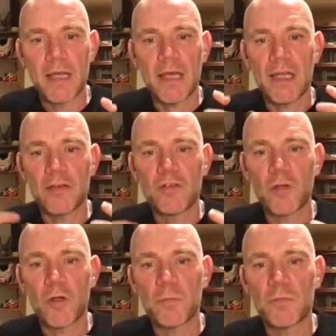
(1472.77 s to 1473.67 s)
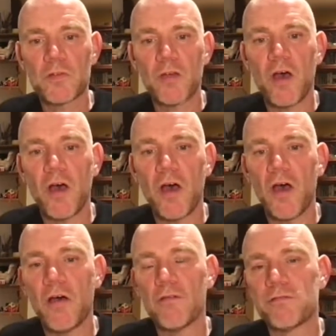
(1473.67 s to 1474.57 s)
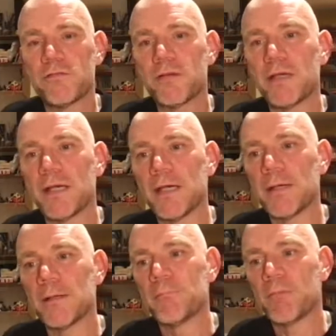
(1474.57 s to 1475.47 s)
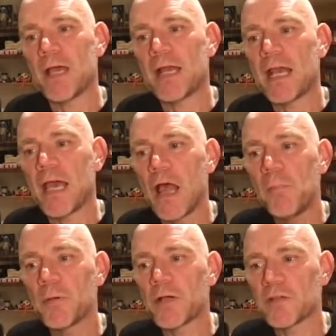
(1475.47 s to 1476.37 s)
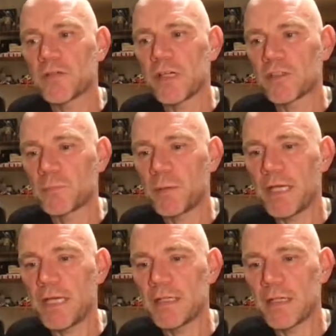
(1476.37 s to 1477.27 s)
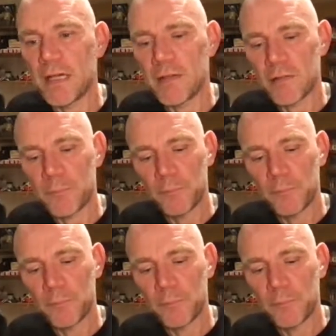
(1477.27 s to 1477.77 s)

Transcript: in terms of and helping us explain that